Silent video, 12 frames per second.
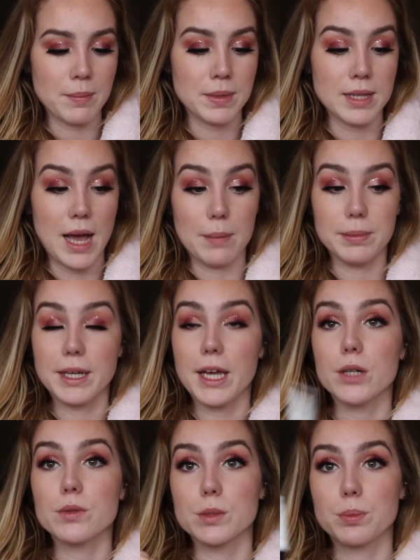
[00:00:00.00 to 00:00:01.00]
I mean, the
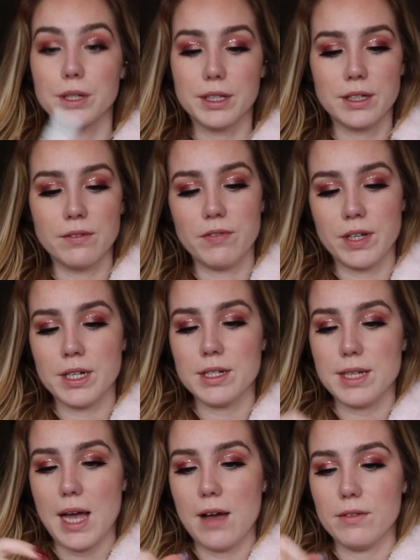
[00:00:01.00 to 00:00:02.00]
applicator was pretty
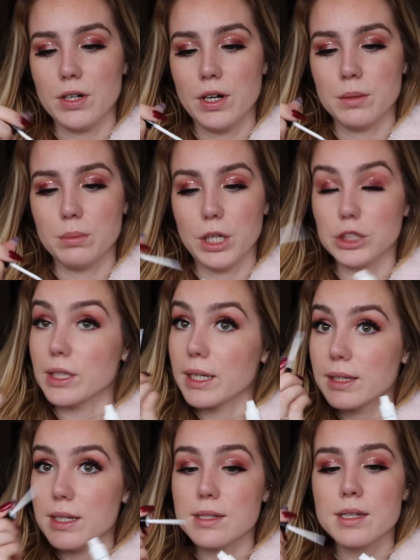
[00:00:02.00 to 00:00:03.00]
convenient to have it on a brush
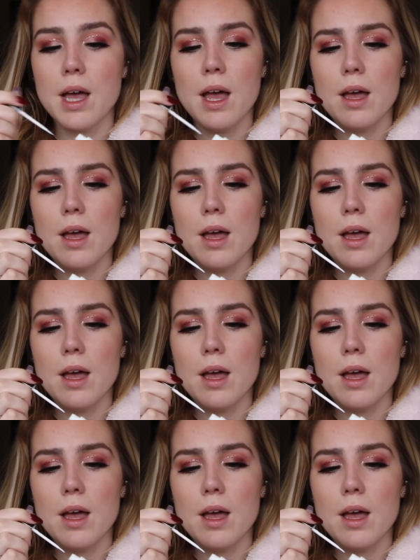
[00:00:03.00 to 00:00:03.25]
like this,